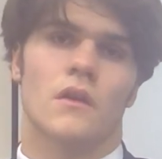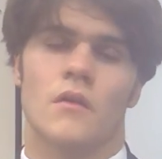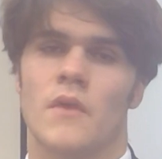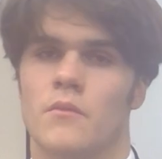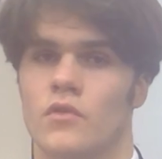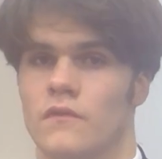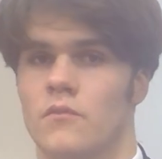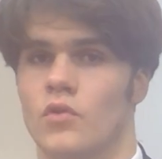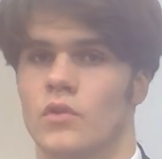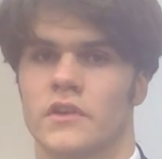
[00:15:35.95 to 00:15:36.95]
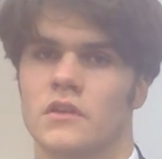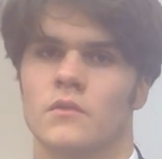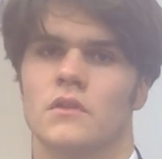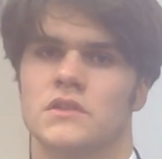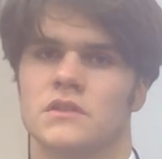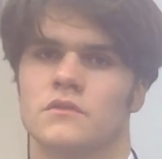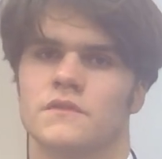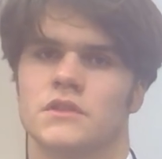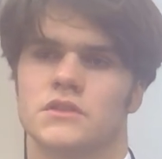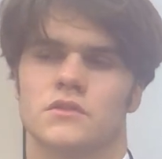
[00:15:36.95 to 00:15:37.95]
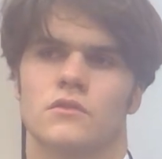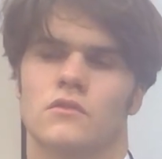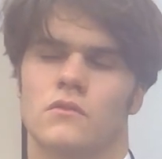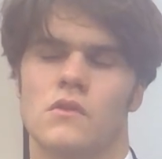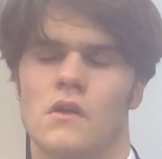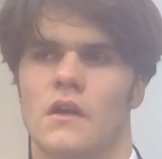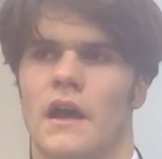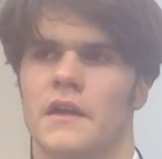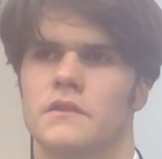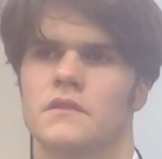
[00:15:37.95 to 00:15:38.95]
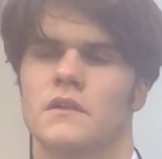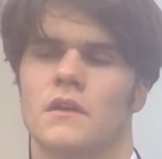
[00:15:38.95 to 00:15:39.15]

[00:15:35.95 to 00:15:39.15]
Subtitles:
a member of the boarding community within the school, and